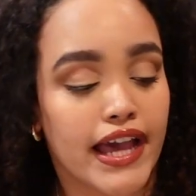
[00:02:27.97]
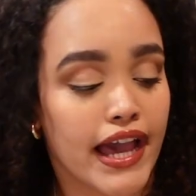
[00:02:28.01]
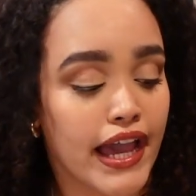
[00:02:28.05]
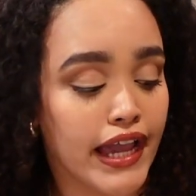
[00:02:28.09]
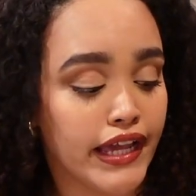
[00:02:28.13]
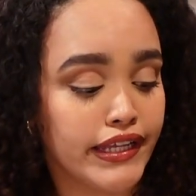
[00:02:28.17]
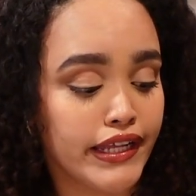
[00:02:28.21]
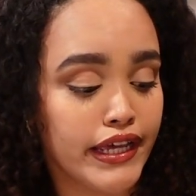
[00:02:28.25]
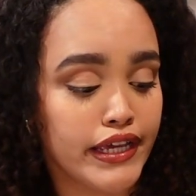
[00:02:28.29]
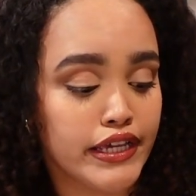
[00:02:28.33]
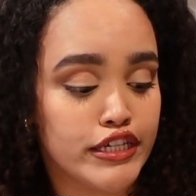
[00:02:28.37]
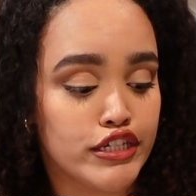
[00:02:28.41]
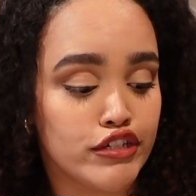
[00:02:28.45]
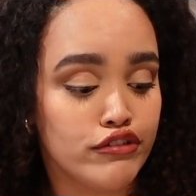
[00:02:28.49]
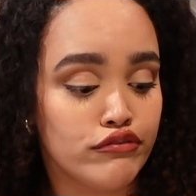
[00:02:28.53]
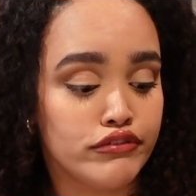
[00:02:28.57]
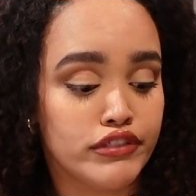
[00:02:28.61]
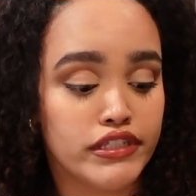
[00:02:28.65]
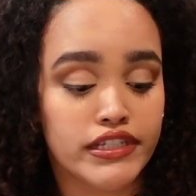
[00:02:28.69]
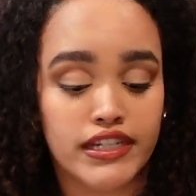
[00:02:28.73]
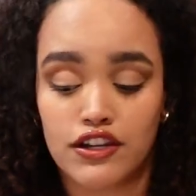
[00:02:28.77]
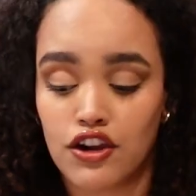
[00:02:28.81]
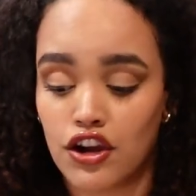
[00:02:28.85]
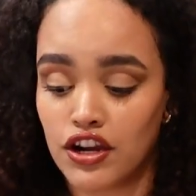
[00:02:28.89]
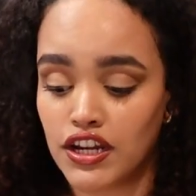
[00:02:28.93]
I like
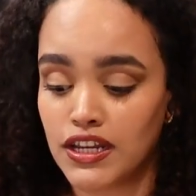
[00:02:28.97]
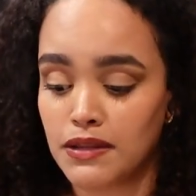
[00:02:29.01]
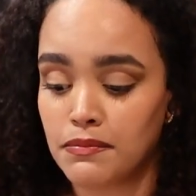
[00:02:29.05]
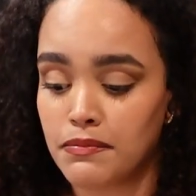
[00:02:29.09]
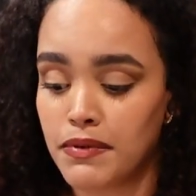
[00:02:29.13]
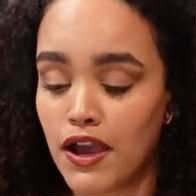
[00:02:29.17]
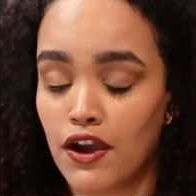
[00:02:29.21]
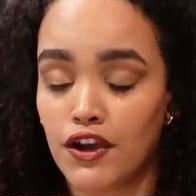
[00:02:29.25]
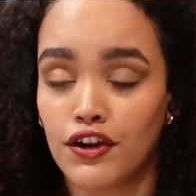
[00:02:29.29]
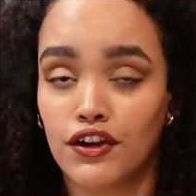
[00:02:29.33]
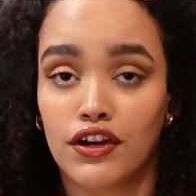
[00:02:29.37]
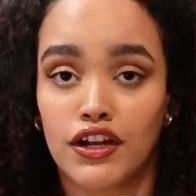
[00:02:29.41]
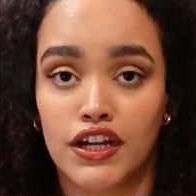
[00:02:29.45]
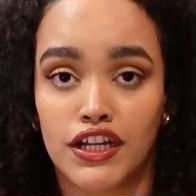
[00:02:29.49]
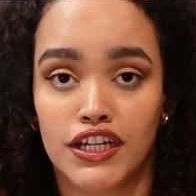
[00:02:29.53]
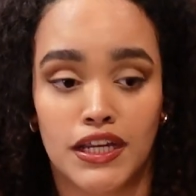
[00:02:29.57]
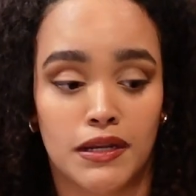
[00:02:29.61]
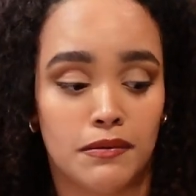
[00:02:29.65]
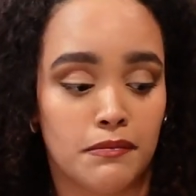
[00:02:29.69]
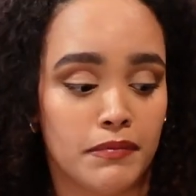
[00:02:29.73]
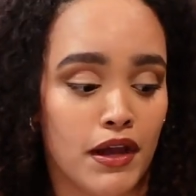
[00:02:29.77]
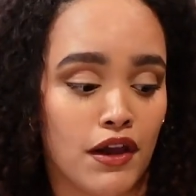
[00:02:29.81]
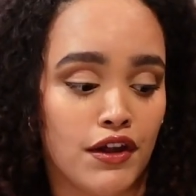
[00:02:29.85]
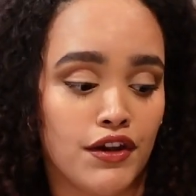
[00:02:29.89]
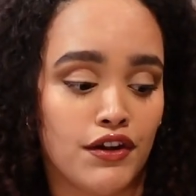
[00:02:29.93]
using garlic powder,
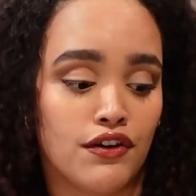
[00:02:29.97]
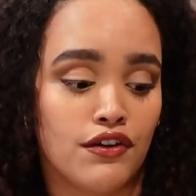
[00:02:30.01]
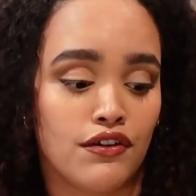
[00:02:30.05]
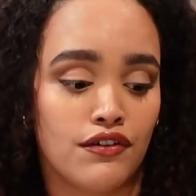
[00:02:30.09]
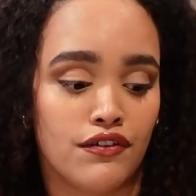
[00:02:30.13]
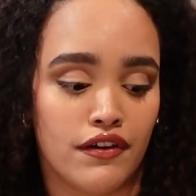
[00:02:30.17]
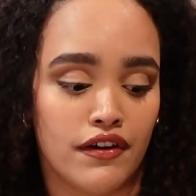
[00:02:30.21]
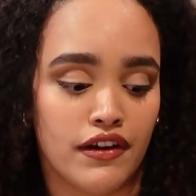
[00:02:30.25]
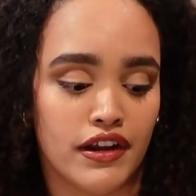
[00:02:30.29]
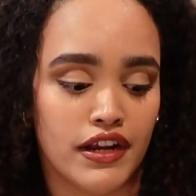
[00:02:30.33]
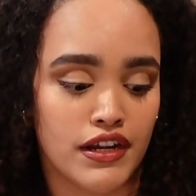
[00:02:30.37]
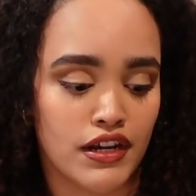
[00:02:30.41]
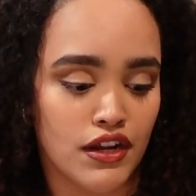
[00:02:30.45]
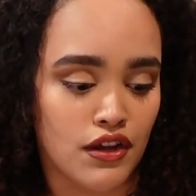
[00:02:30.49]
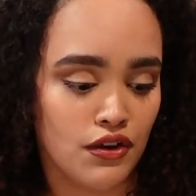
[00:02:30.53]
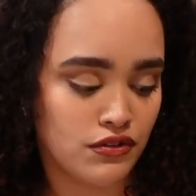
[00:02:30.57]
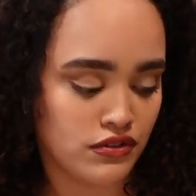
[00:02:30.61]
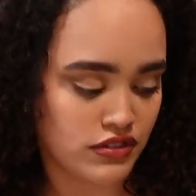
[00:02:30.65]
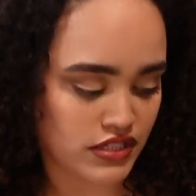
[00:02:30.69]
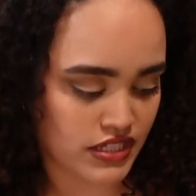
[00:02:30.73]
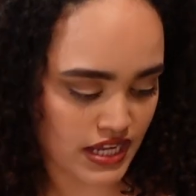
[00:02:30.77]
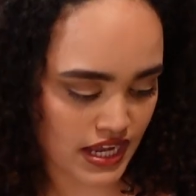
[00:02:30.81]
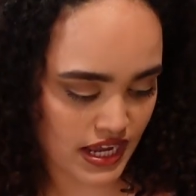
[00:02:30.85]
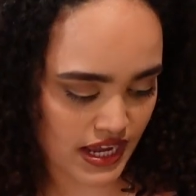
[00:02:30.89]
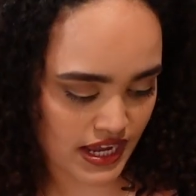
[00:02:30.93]
onion powder,
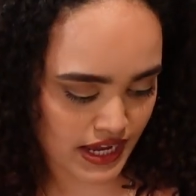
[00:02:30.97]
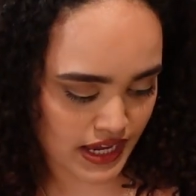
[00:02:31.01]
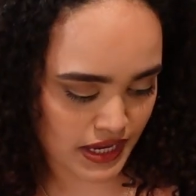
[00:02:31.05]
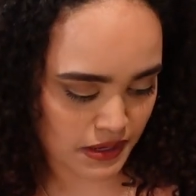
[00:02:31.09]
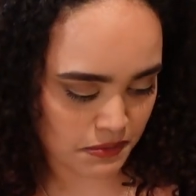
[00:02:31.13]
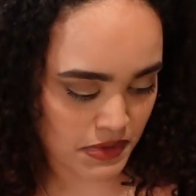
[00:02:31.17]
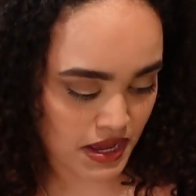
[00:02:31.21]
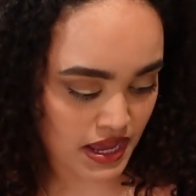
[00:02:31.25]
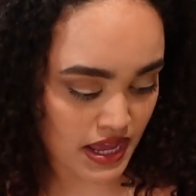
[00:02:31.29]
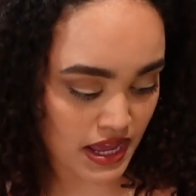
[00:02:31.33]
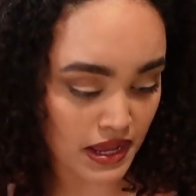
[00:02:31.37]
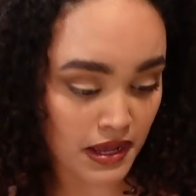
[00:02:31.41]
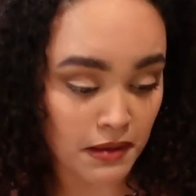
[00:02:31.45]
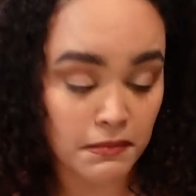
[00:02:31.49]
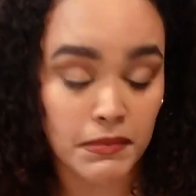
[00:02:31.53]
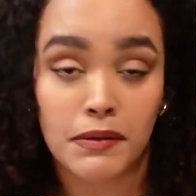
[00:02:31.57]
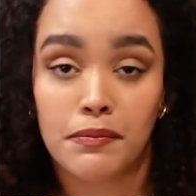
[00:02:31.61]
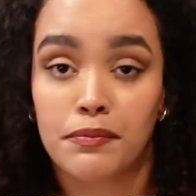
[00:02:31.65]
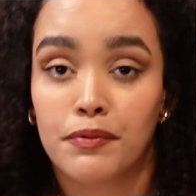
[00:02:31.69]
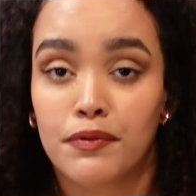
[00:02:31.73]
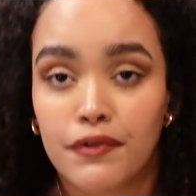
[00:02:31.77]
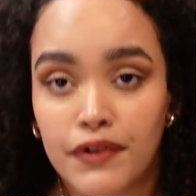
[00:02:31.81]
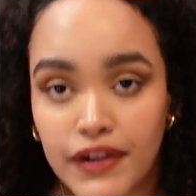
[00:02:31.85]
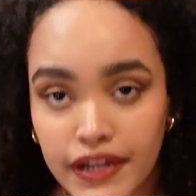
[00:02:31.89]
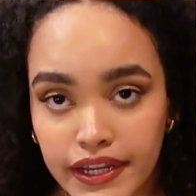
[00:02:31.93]
oregano, thyme,
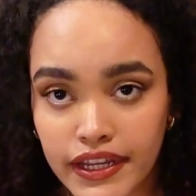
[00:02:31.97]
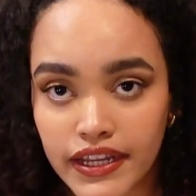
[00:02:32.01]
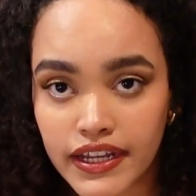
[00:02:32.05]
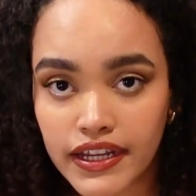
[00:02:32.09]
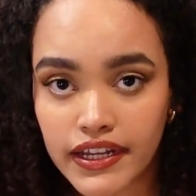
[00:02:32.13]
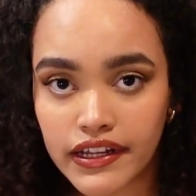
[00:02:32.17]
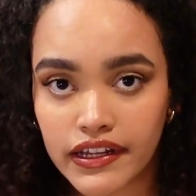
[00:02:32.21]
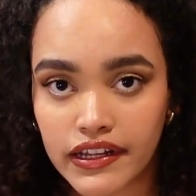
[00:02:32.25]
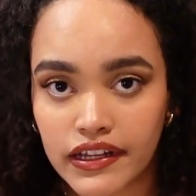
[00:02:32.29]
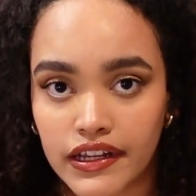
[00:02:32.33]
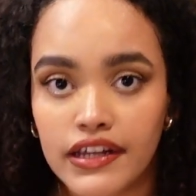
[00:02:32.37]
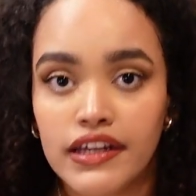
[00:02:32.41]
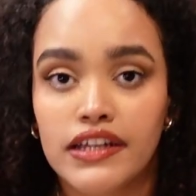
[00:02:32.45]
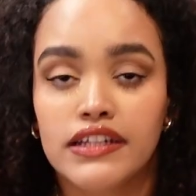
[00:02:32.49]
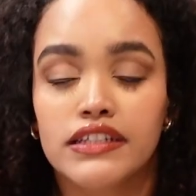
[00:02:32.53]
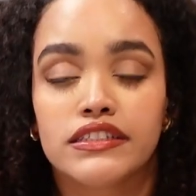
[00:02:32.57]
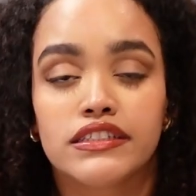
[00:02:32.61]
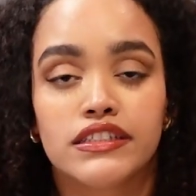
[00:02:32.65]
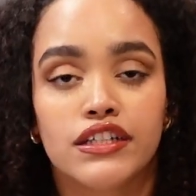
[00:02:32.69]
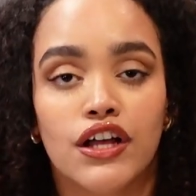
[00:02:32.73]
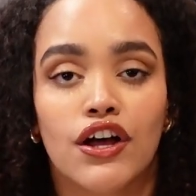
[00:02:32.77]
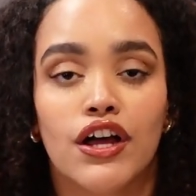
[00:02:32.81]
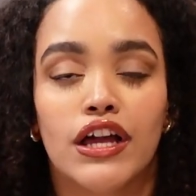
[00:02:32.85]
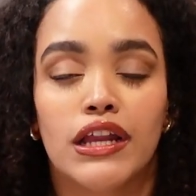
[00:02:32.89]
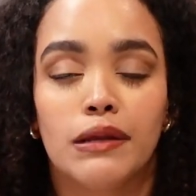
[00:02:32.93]
paprika,
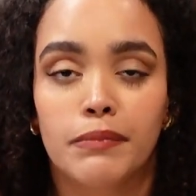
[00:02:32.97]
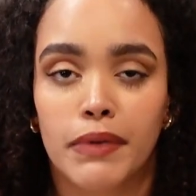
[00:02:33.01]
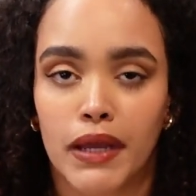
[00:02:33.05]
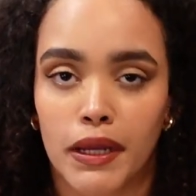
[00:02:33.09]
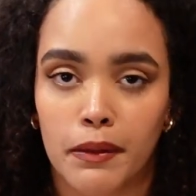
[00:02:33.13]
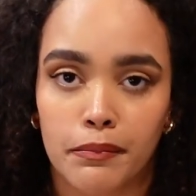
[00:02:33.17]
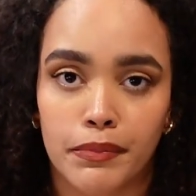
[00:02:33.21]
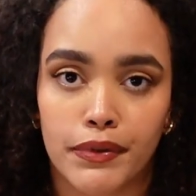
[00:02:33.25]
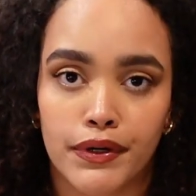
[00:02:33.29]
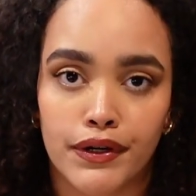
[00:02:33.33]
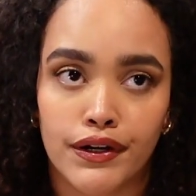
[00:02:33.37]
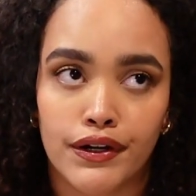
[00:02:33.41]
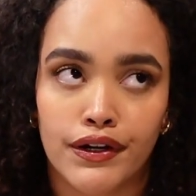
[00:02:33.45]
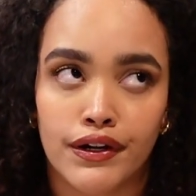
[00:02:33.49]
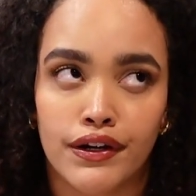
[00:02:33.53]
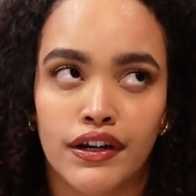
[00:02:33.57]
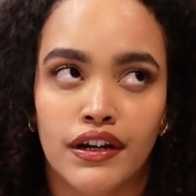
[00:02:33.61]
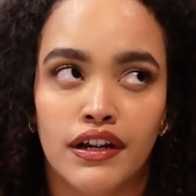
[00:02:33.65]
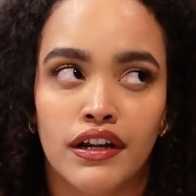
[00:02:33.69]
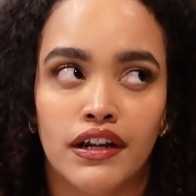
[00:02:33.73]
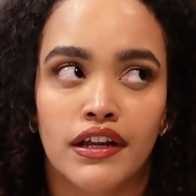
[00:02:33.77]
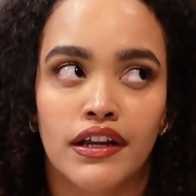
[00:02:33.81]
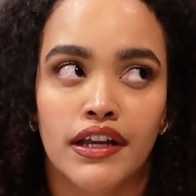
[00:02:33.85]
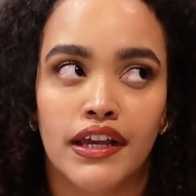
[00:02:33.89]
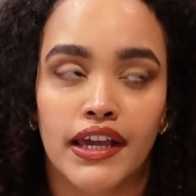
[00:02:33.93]
salt and
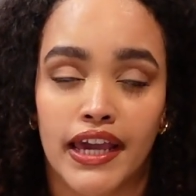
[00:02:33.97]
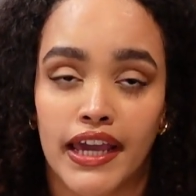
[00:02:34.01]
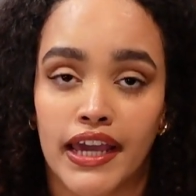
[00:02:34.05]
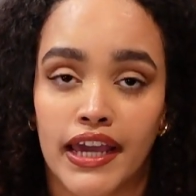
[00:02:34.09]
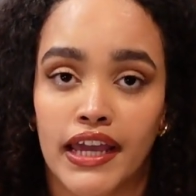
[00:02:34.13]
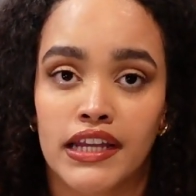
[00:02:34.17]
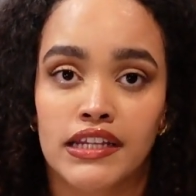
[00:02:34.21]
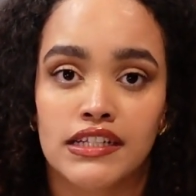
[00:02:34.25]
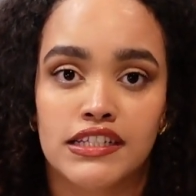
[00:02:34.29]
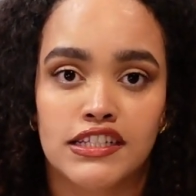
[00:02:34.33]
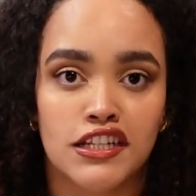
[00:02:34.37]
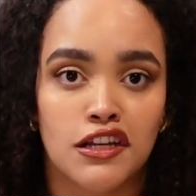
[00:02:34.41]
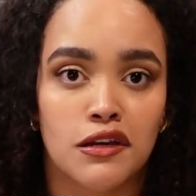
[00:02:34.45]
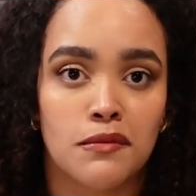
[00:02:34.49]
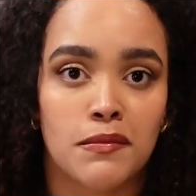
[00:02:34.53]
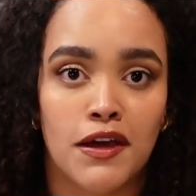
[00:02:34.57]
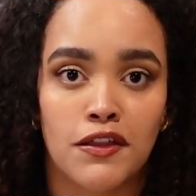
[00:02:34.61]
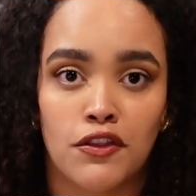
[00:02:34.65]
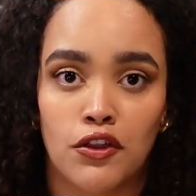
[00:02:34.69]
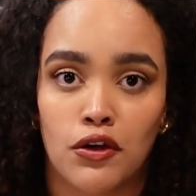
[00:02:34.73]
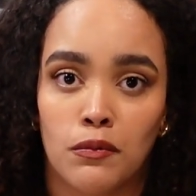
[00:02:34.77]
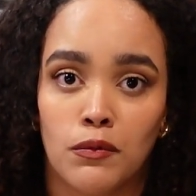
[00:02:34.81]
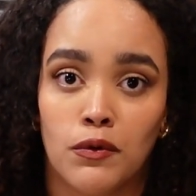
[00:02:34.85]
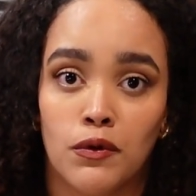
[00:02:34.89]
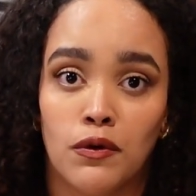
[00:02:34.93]
pepper, and some
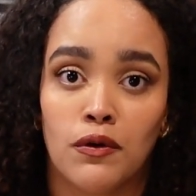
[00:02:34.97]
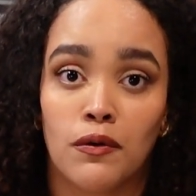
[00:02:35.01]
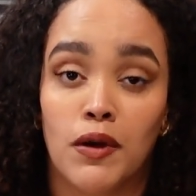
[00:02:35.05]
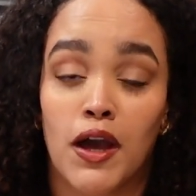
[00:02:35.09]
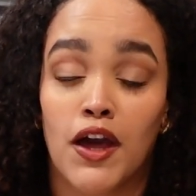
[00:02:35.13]
adobo.